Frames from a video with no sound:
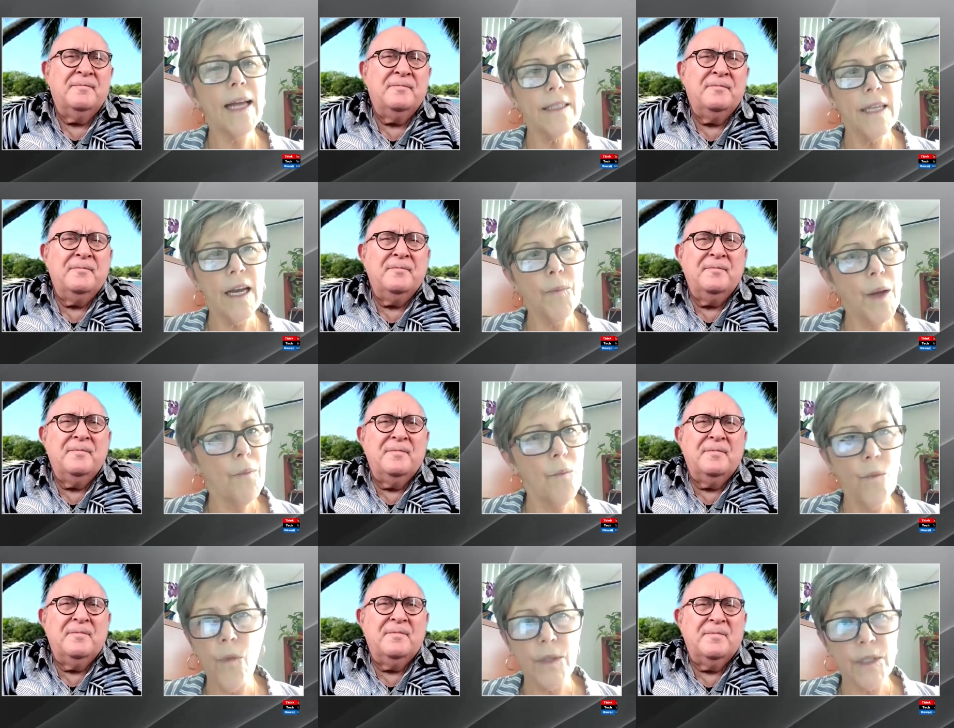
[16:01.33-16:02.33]
Speaker 1: that
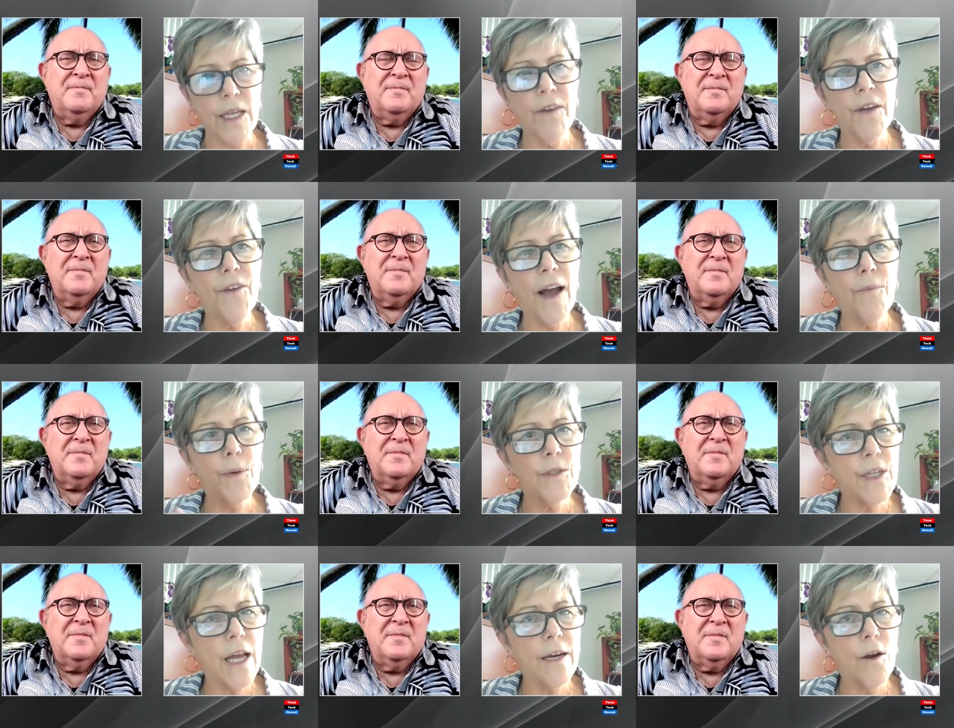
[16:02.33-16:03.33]
75%
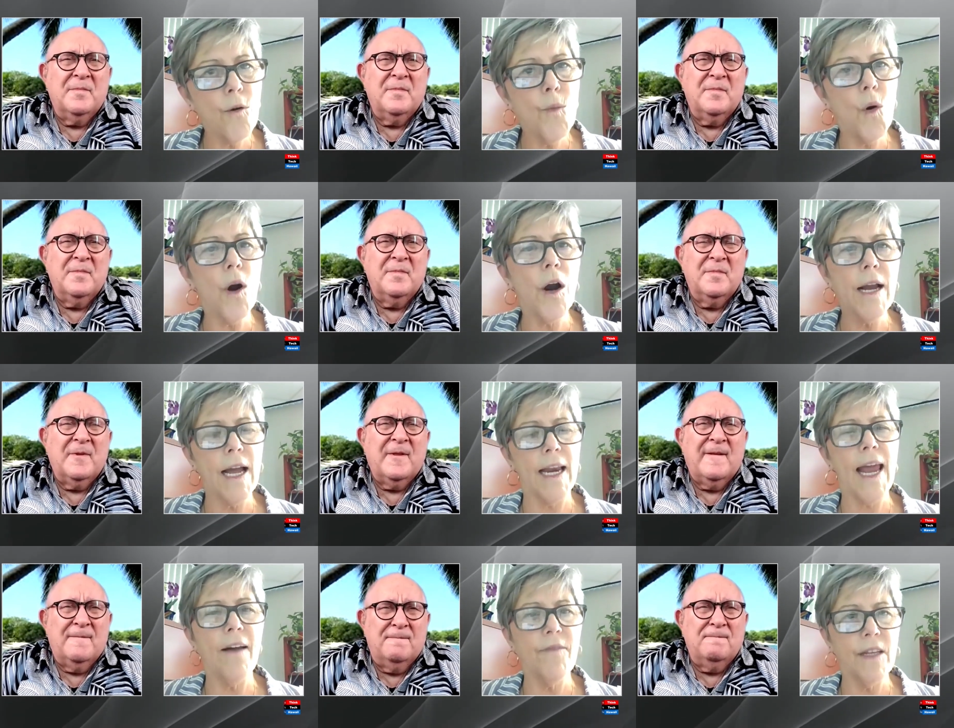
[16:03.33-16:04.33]
uh, um, or more
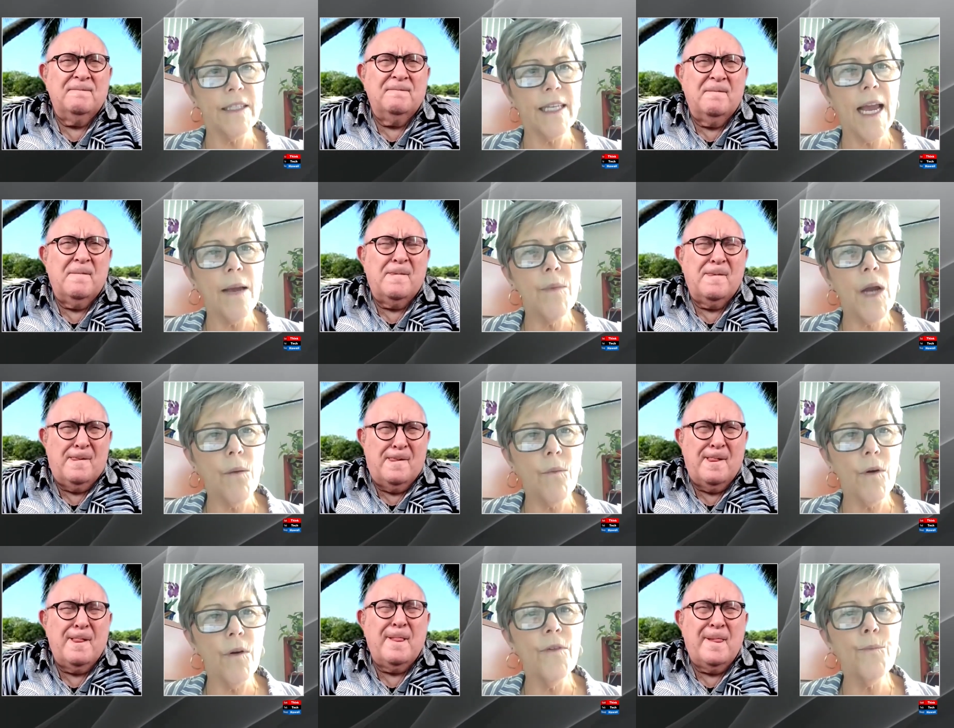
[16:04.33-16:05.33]
and have the same
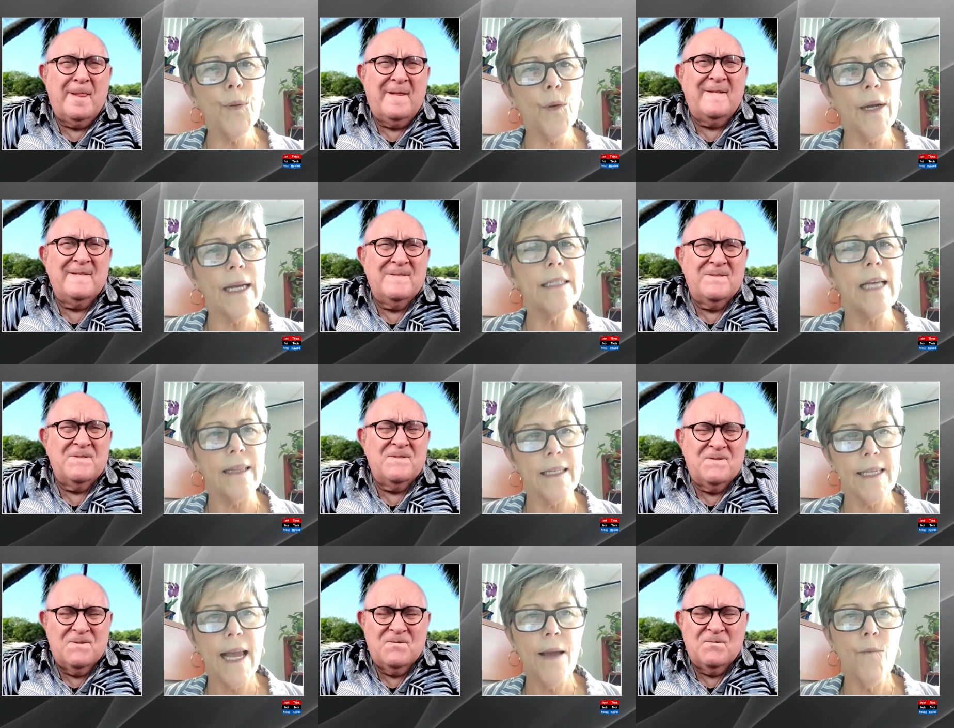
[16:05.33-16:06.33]
number of employees at the
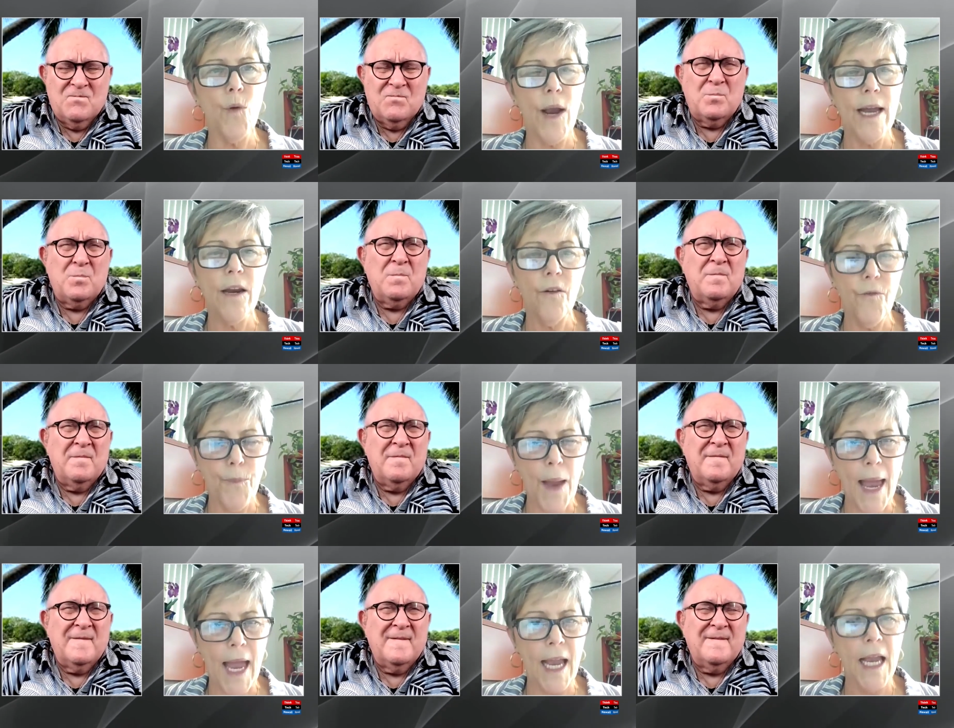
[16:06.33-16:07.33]
same rate of
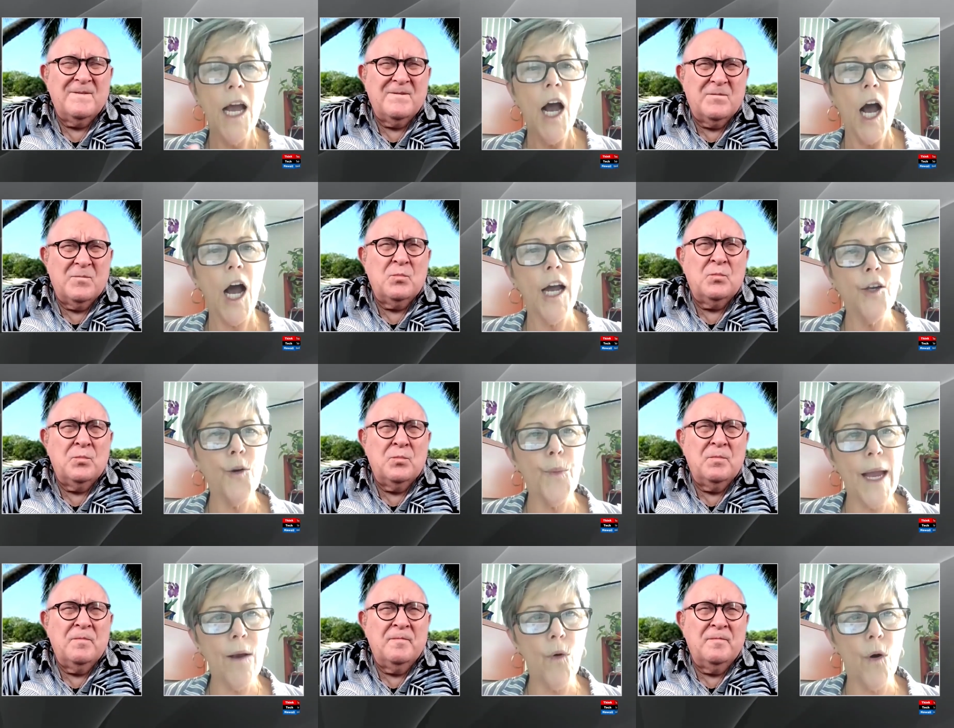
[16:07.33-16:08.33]
pay on your
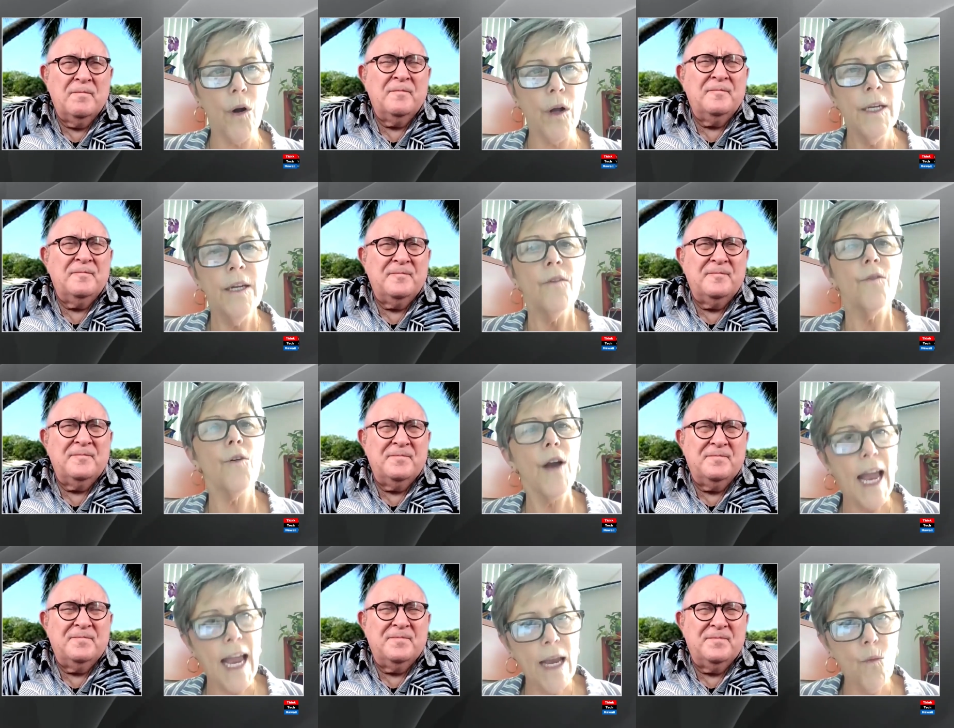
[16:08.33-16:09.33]
payroll
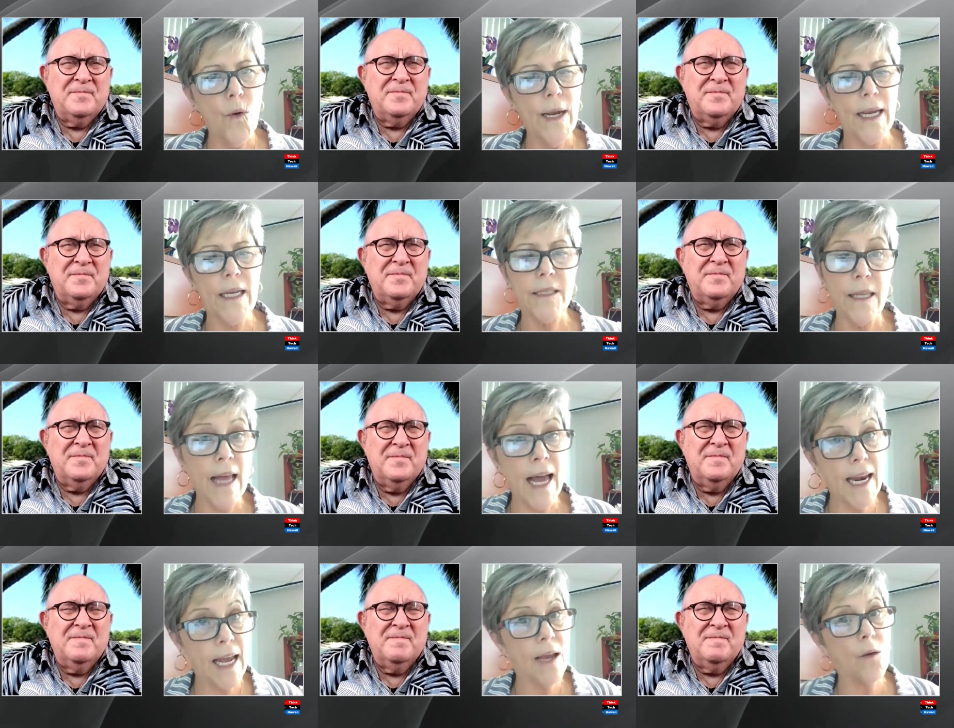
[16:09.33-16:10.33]
for 8 weeks and
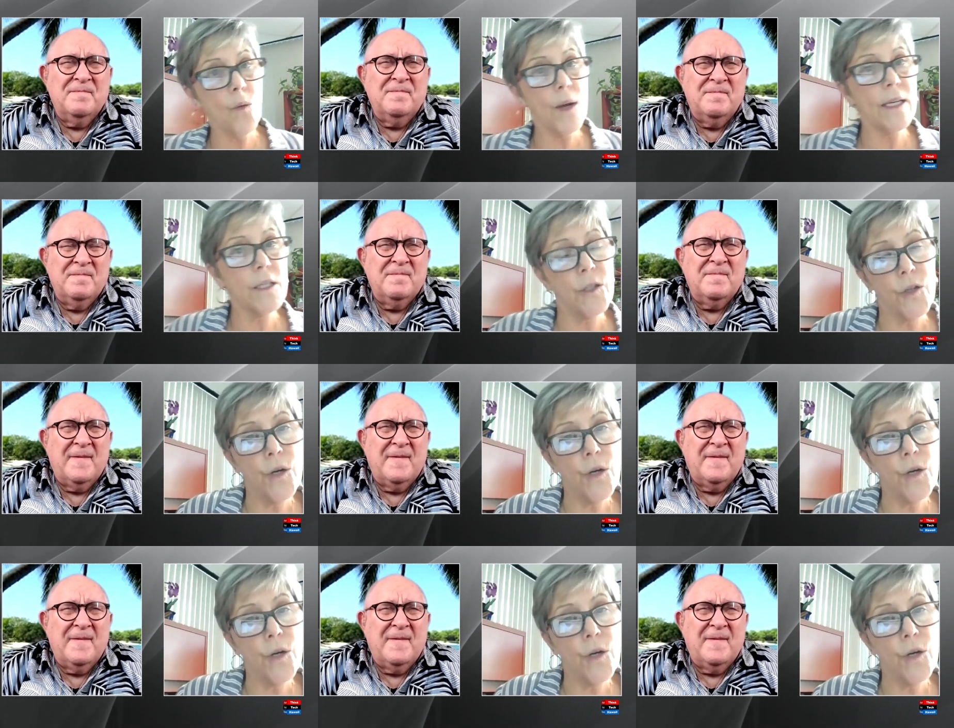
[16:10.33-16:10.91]
that mm-hmm. 8 week